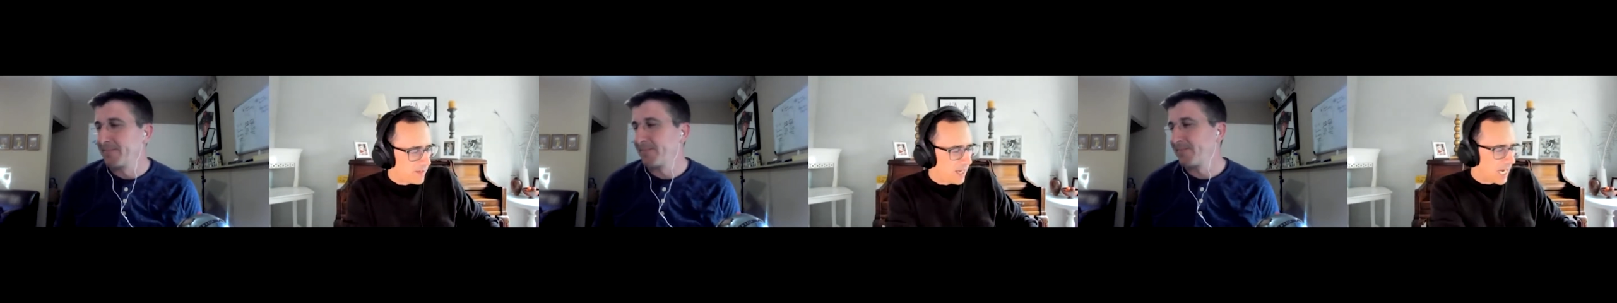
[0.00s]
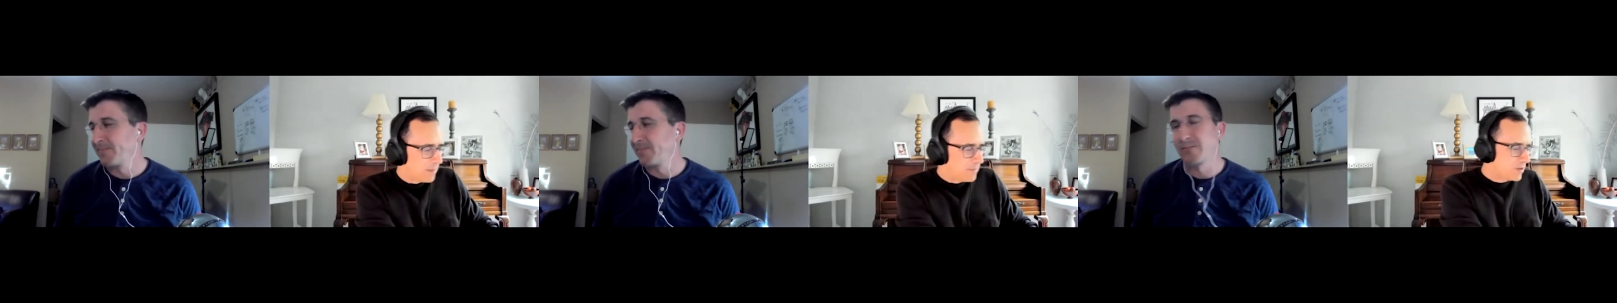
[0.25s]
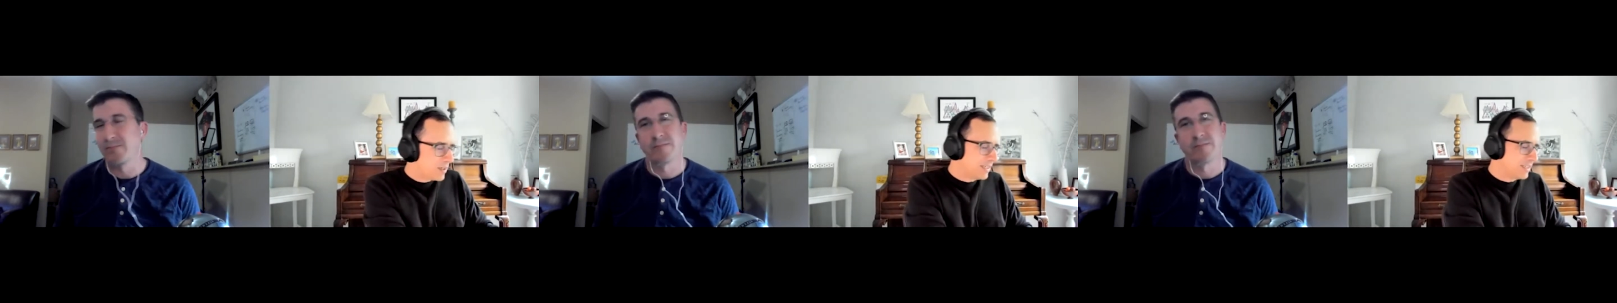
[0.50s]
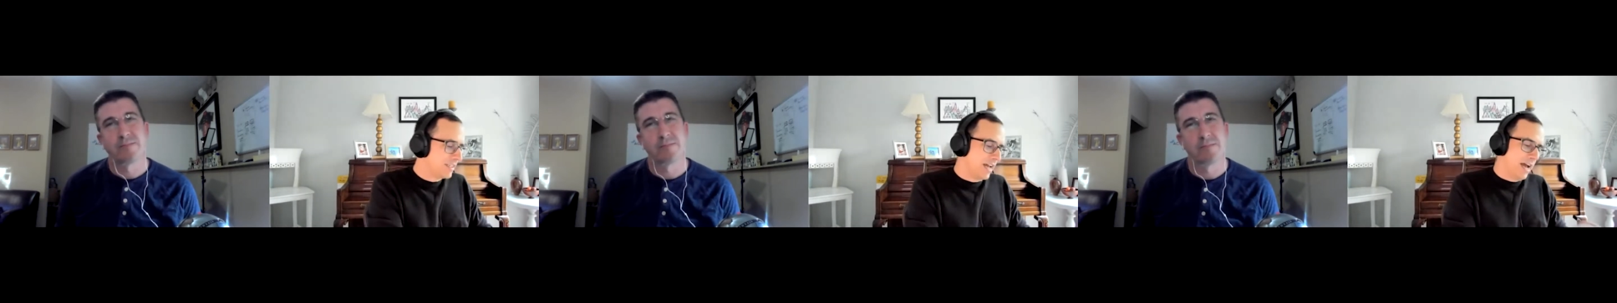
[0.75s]
Speaker 1: I'm drinking
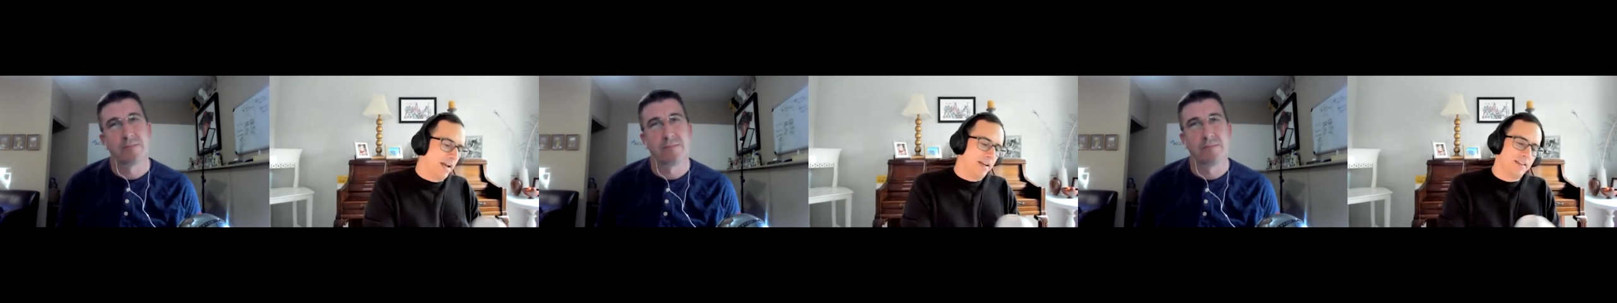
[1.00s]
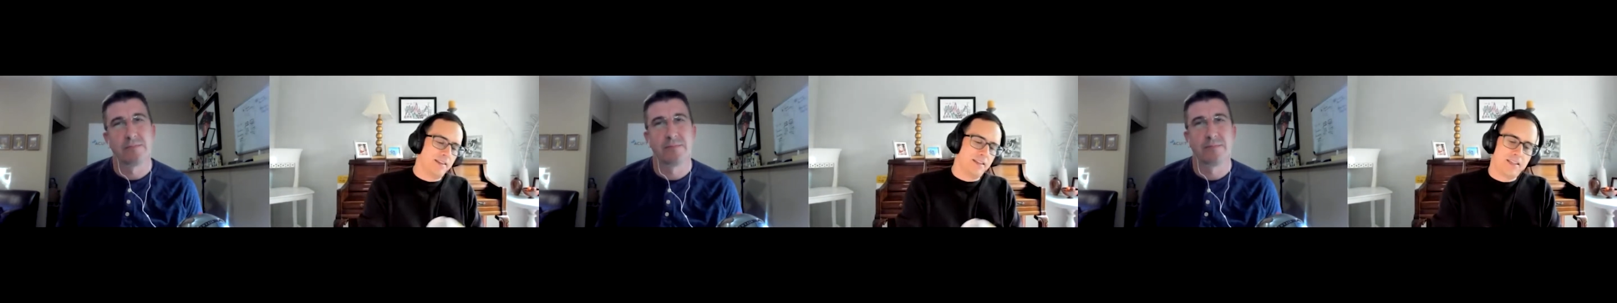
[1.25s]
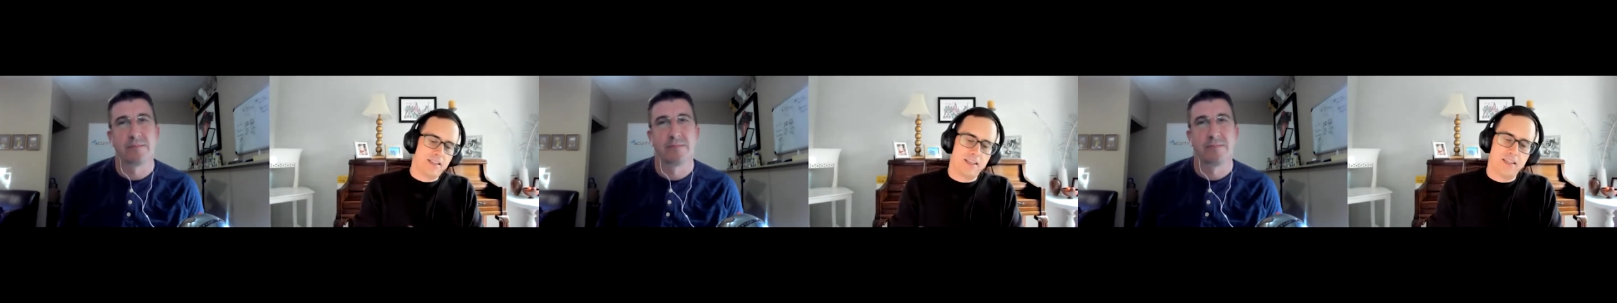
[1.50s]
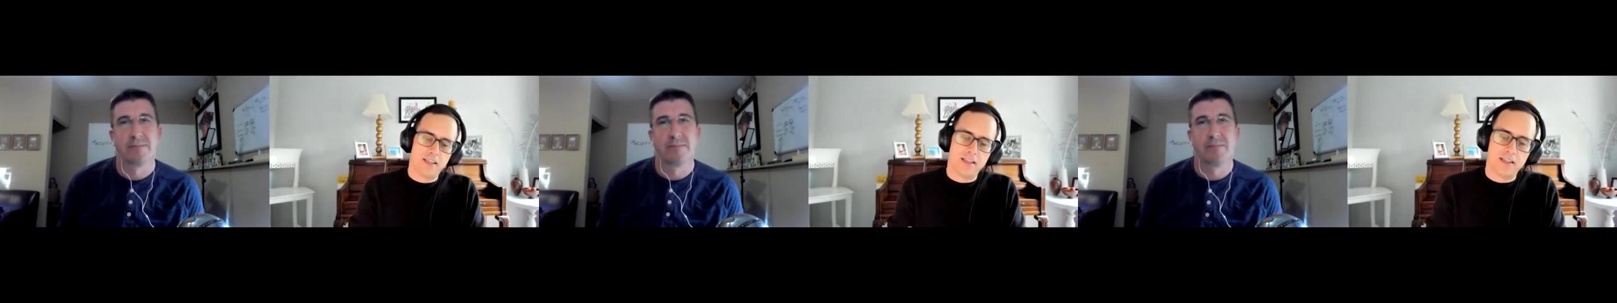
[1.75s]
today. This
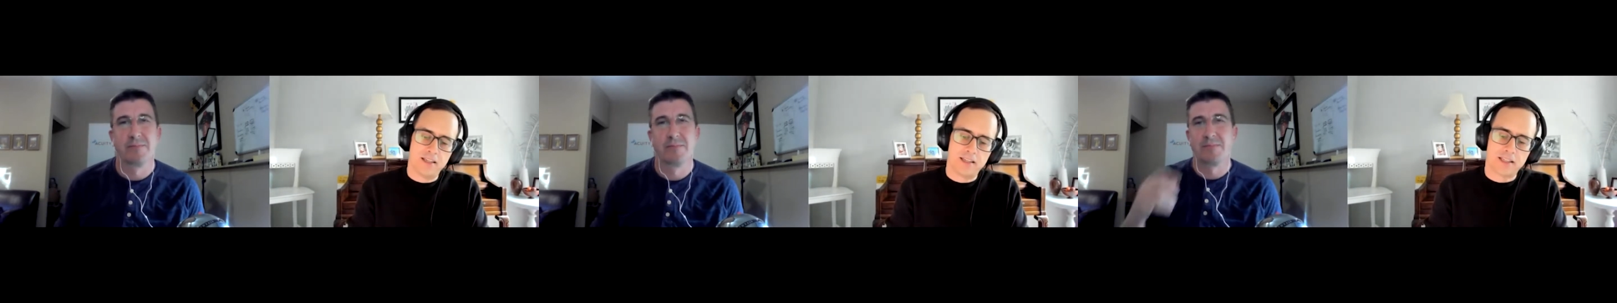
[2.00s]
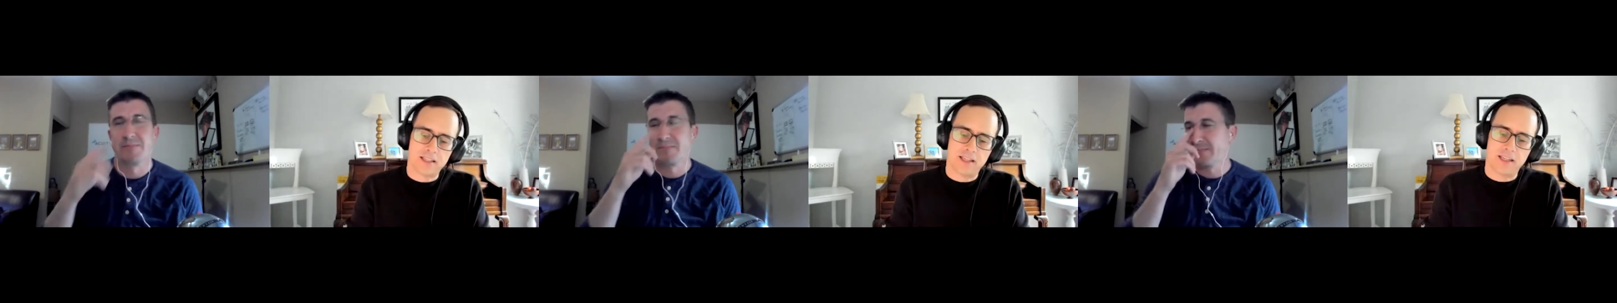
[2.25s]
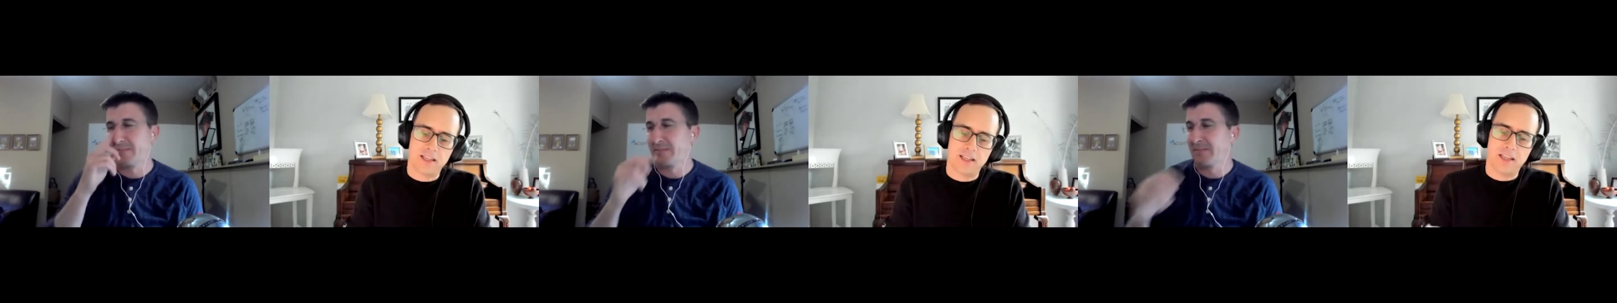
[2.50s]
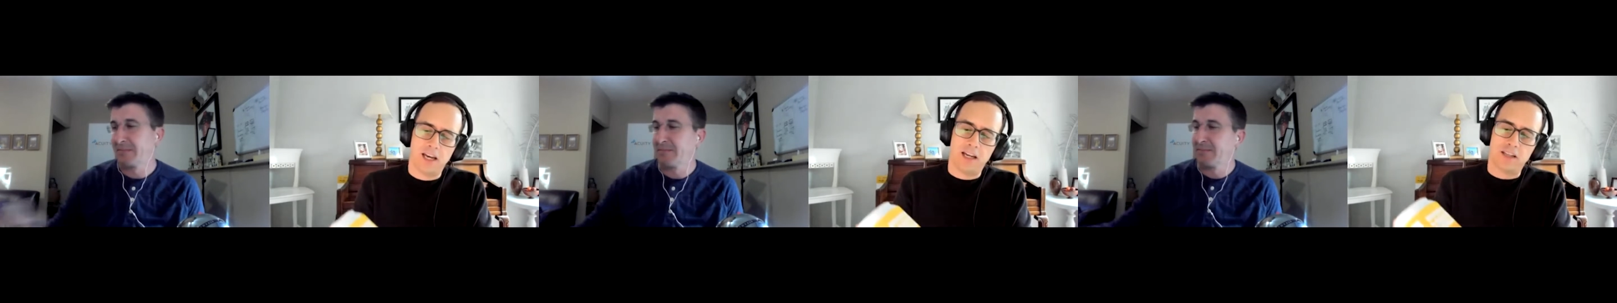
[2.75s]
is
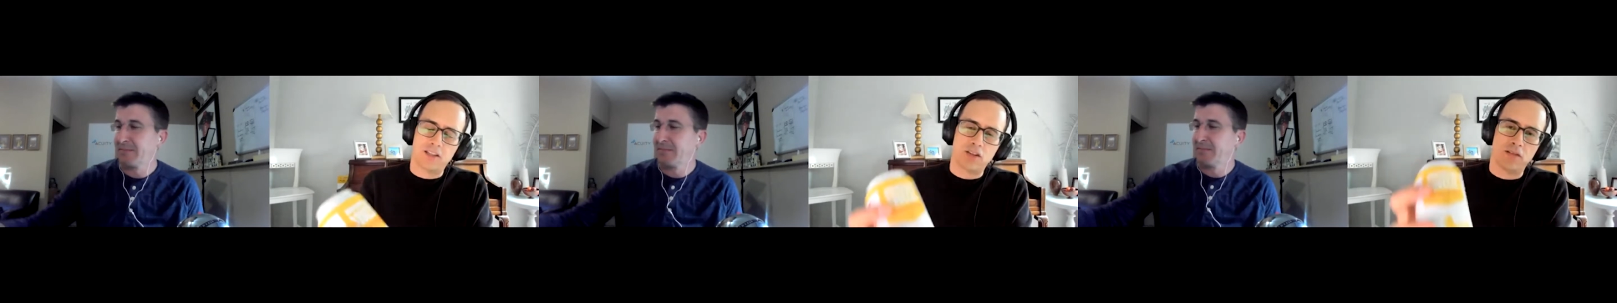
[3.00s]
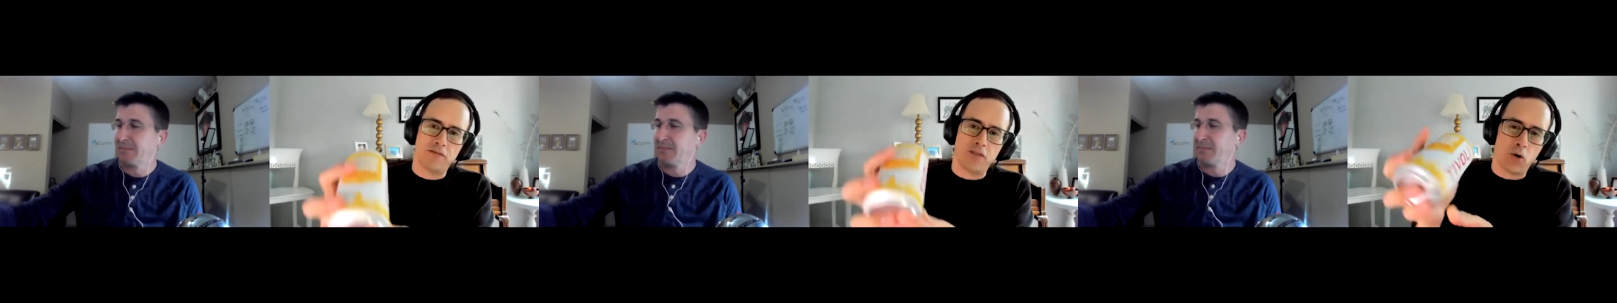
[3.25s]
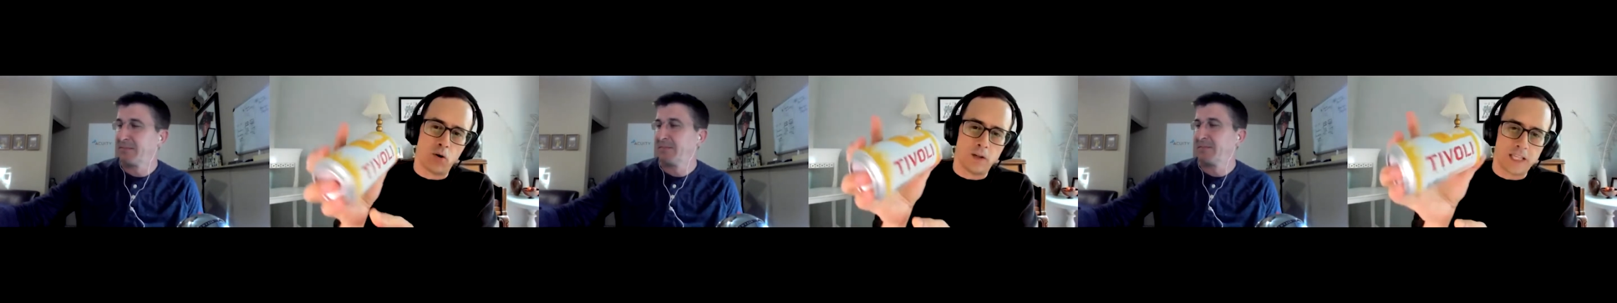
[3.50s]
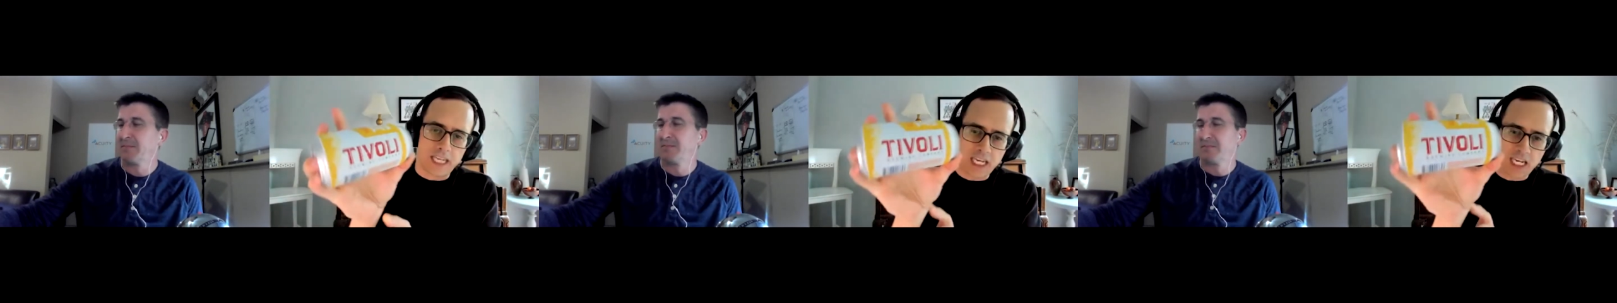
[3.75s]
the
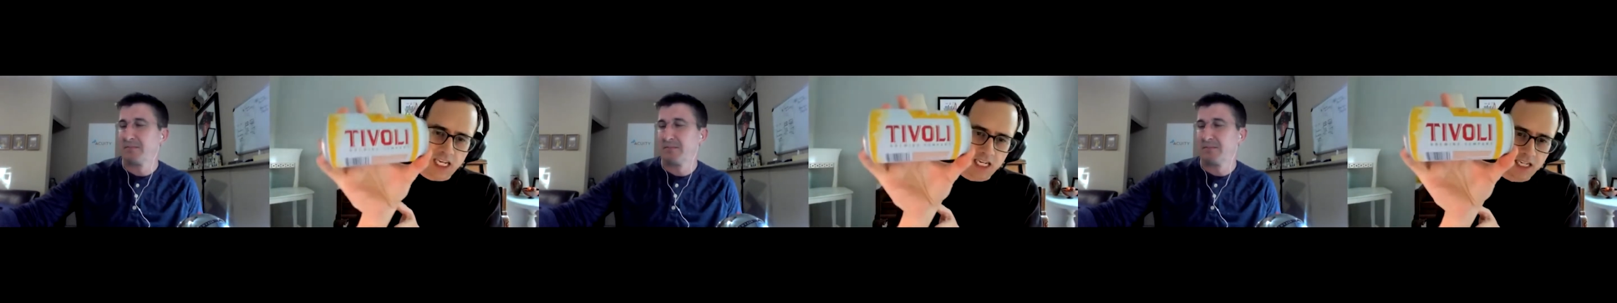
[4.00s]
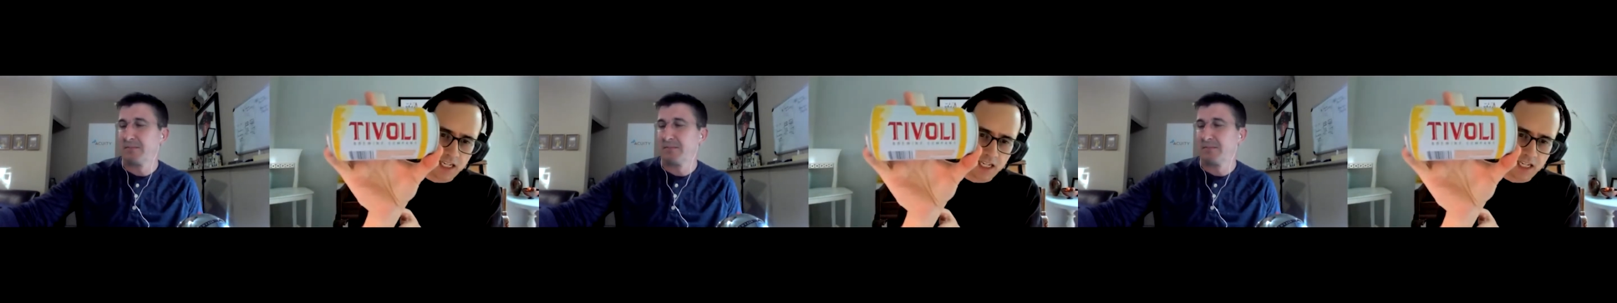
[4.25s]
Tivoli